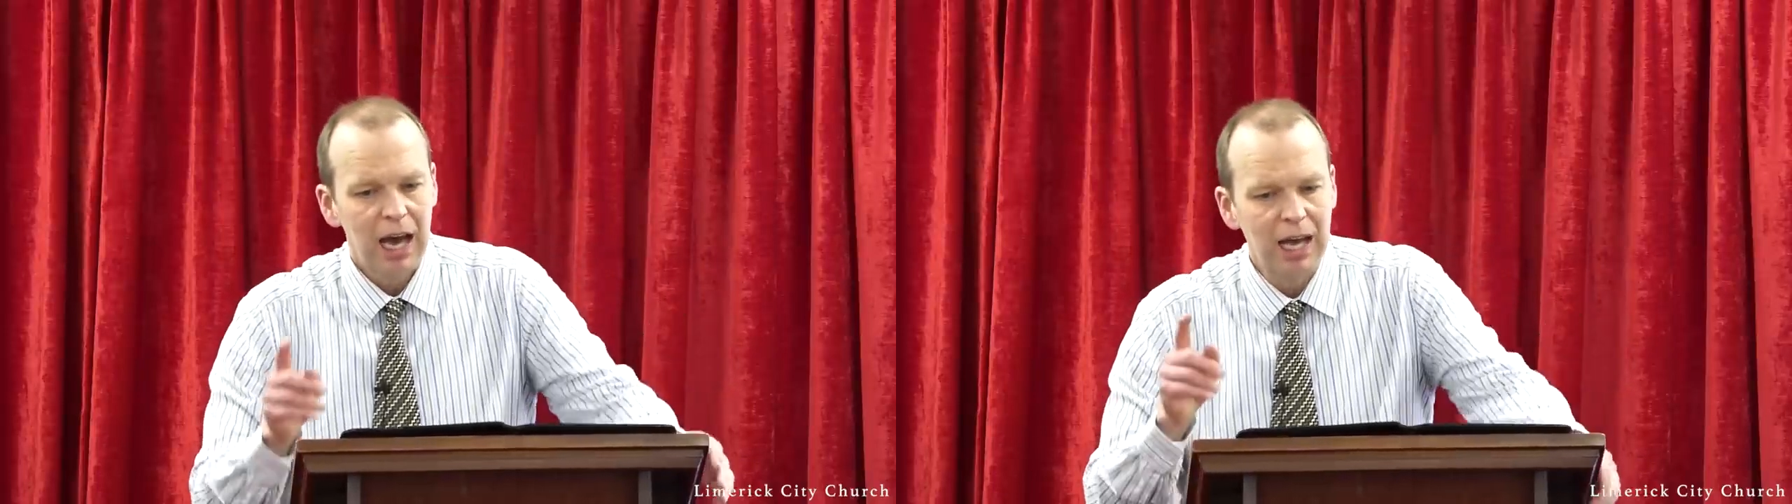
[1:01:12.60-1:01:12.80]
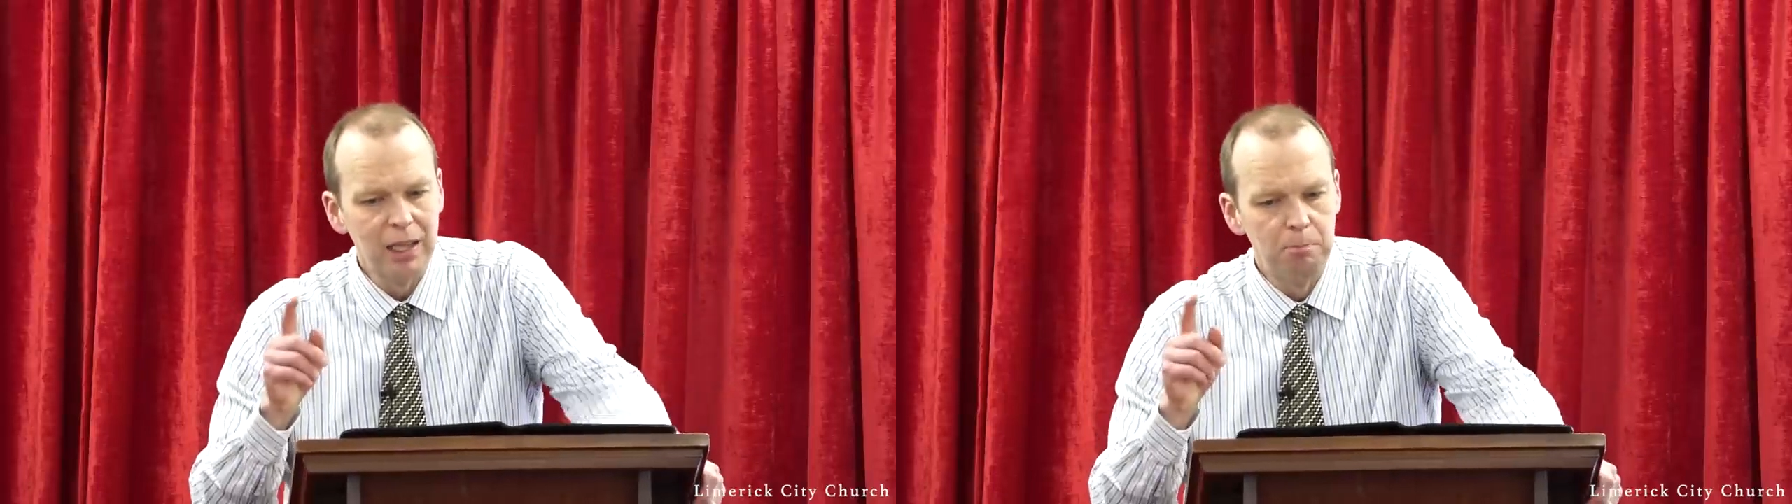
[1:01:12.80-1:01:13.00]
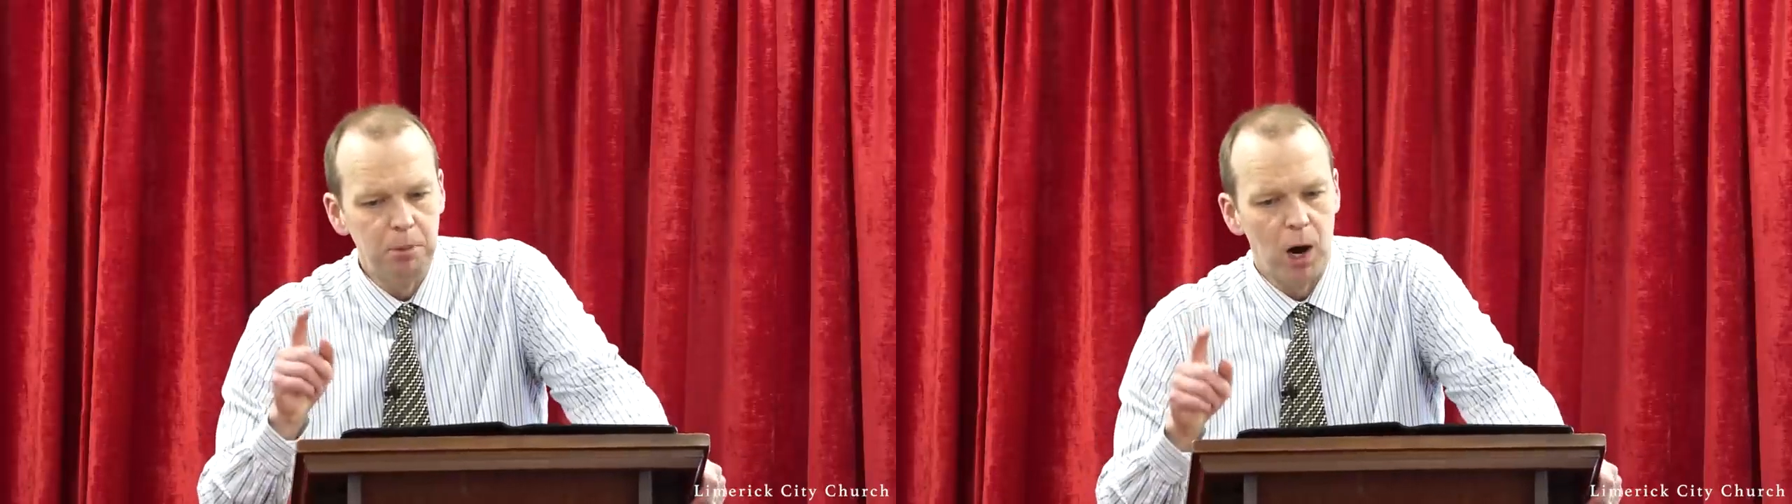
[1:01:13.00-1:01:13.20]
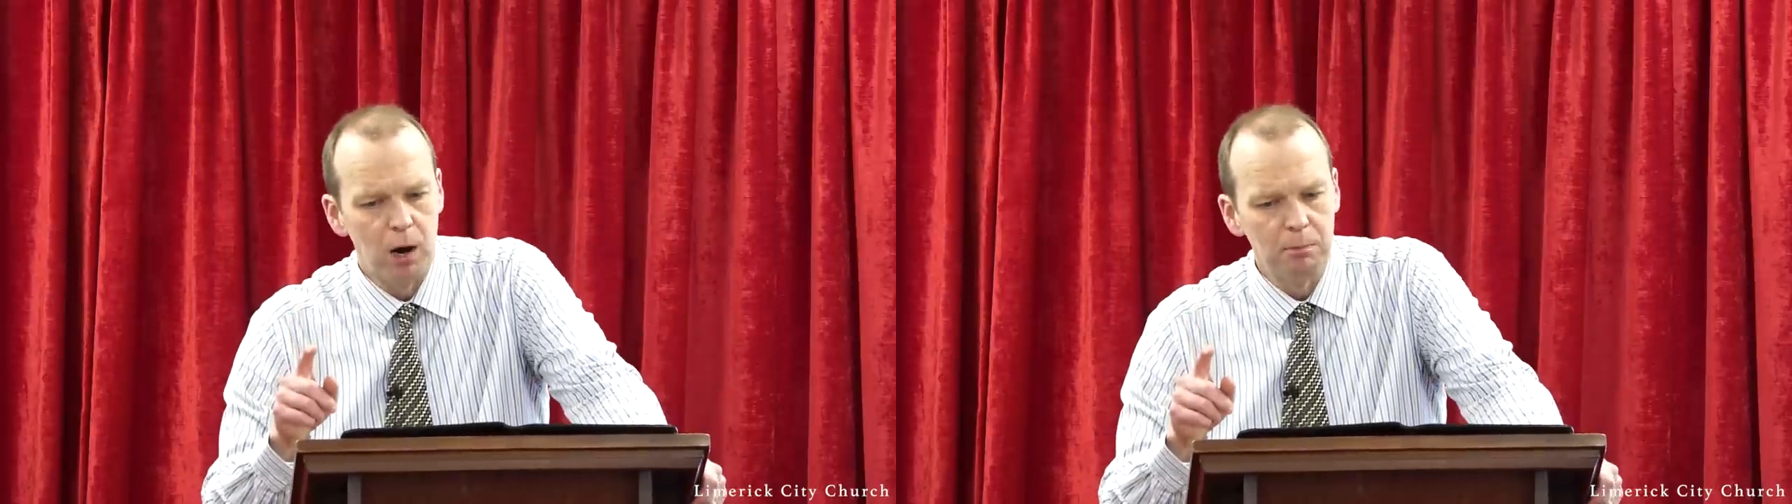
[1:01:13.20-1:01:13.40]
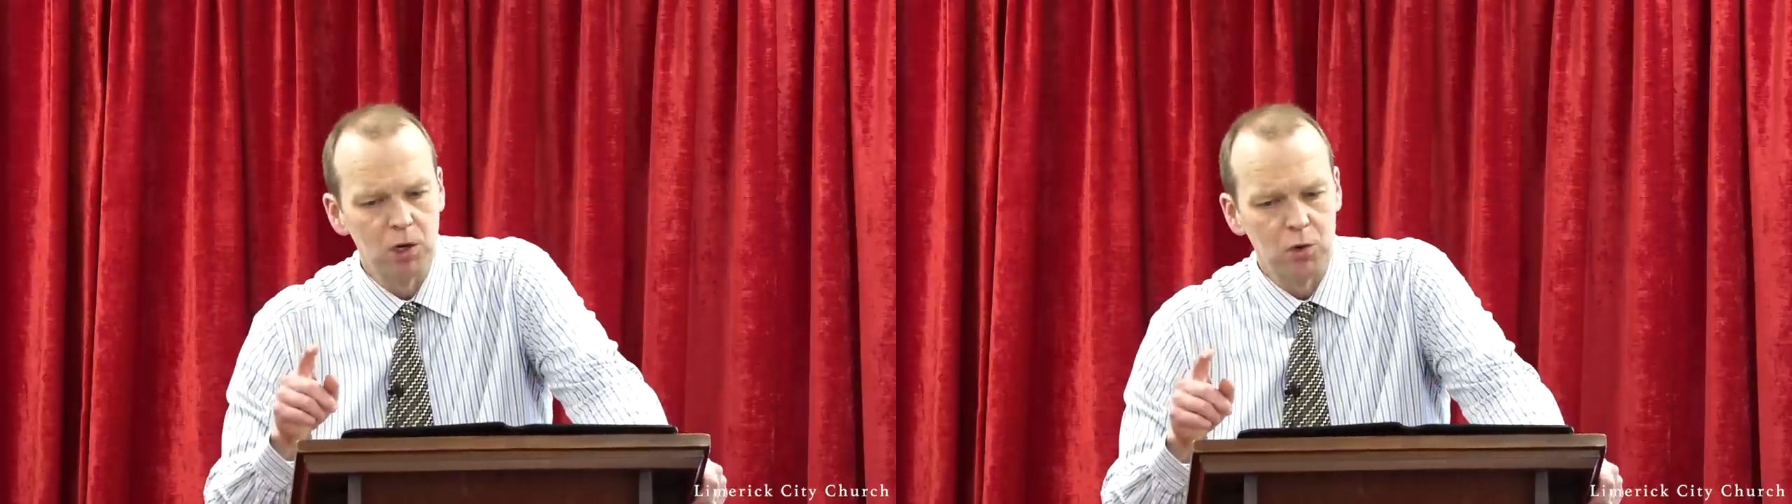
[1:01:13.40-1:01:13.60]
And the
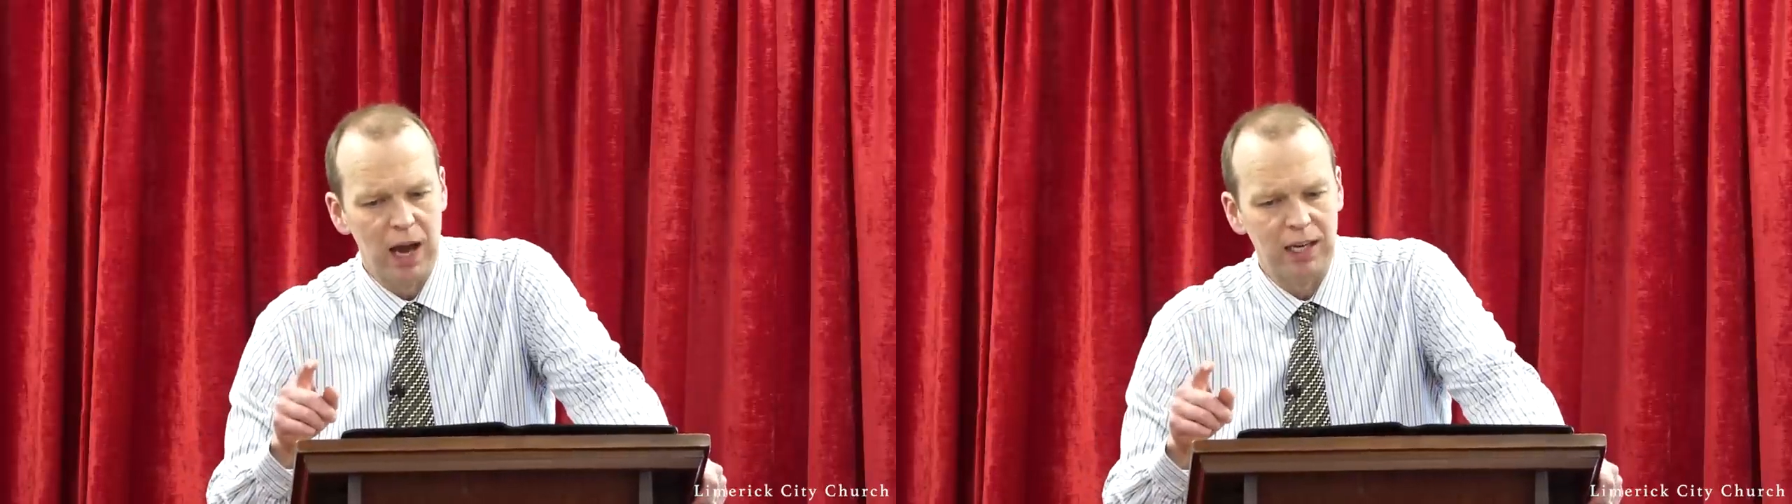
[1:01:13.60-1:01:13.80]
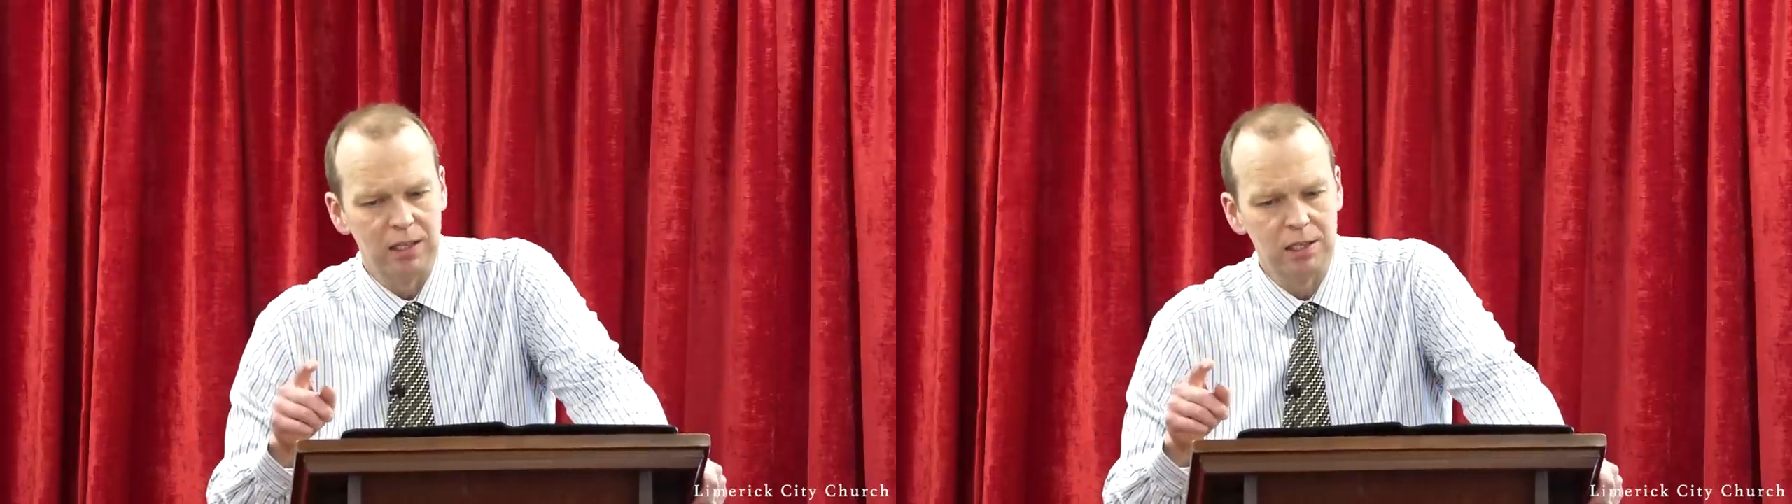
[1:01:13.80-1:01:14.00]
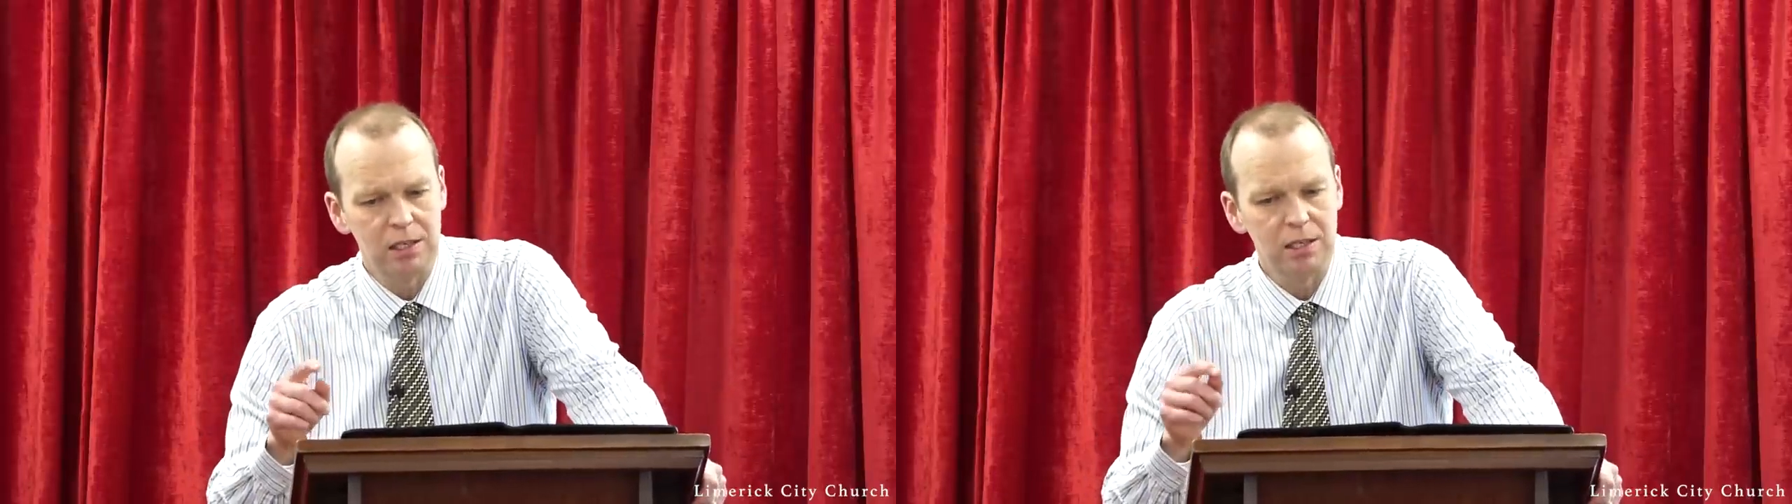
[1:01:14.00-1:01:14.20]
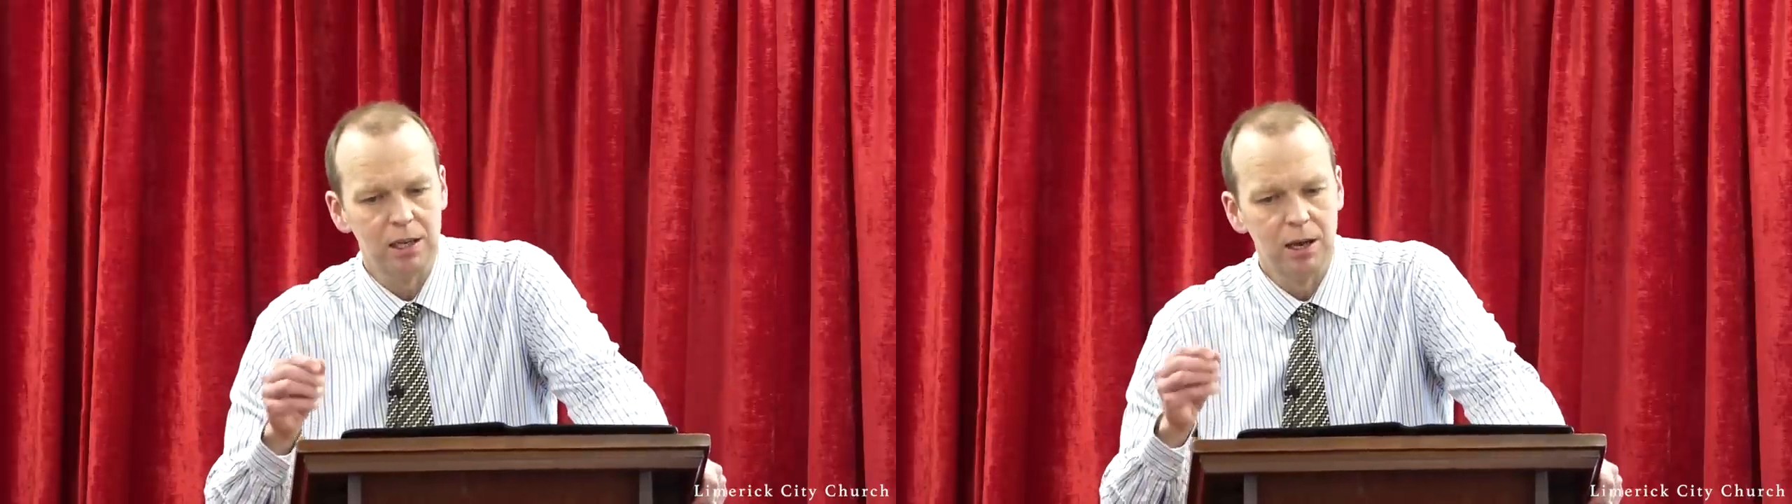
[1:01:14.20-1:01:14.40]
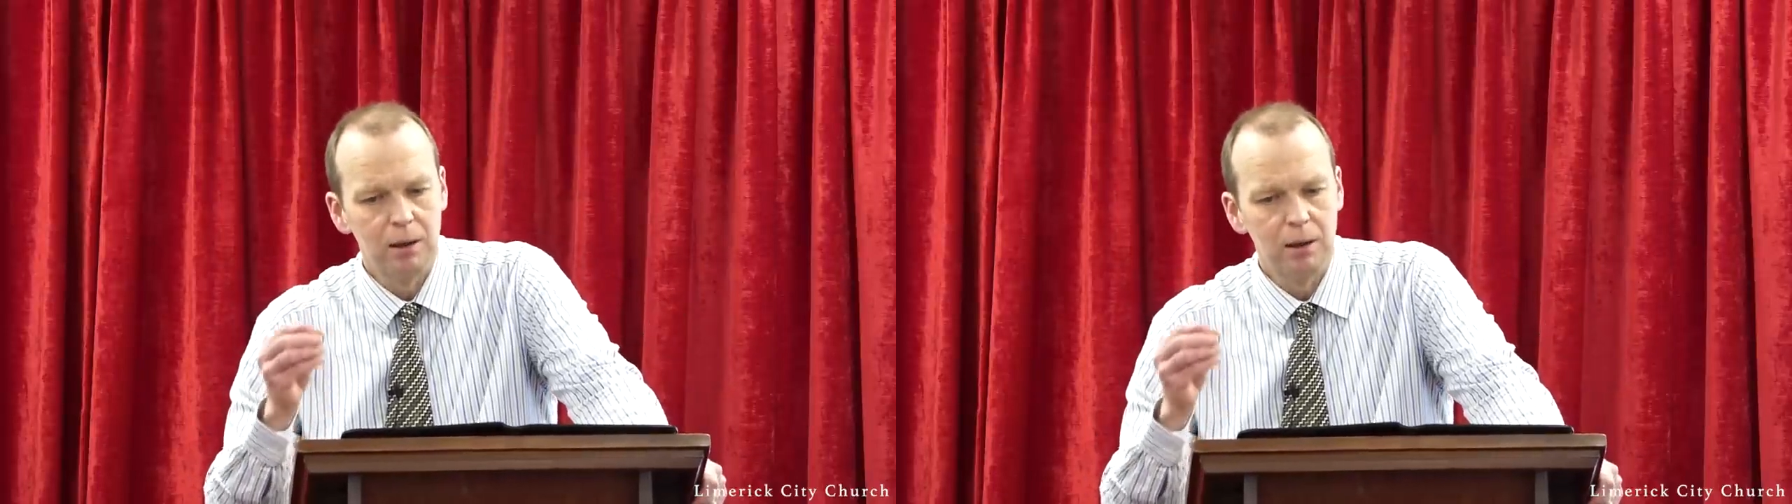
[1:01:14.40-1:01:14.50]
pomegranates